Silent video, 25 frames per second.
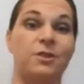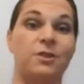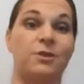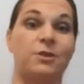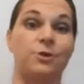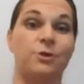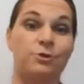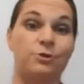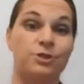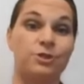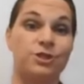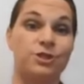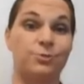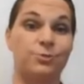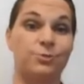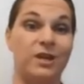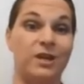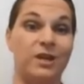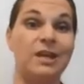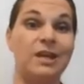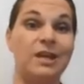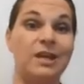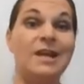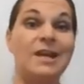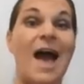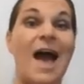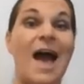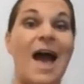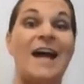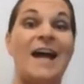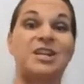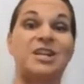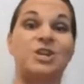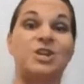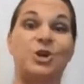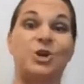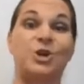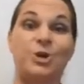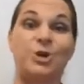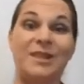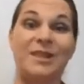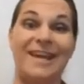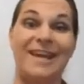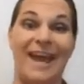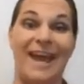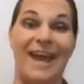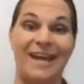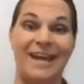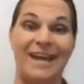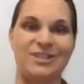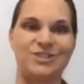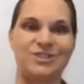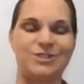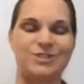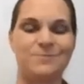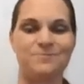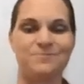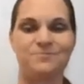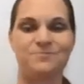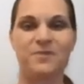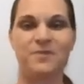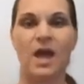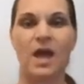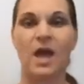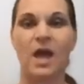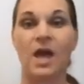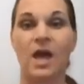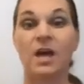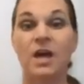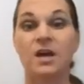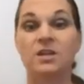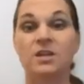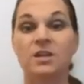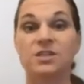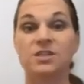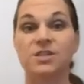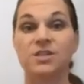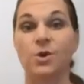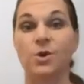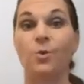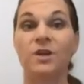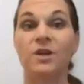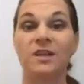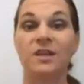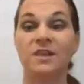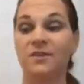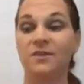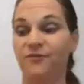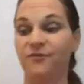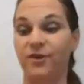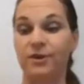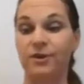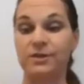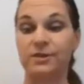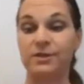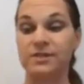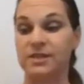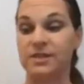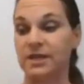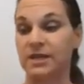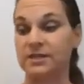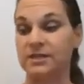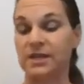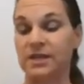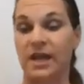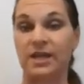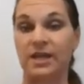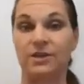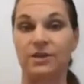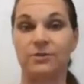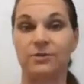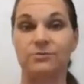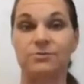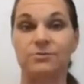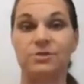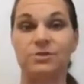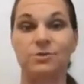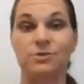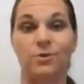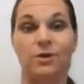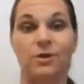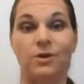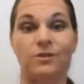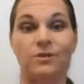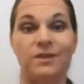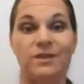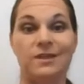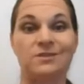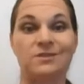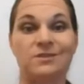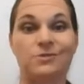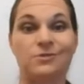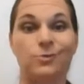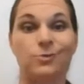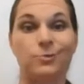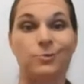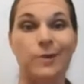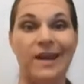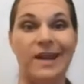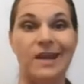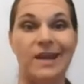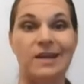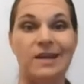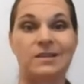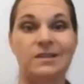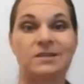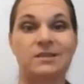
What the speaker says: learn to read at an early age. So one of the first things I used were these great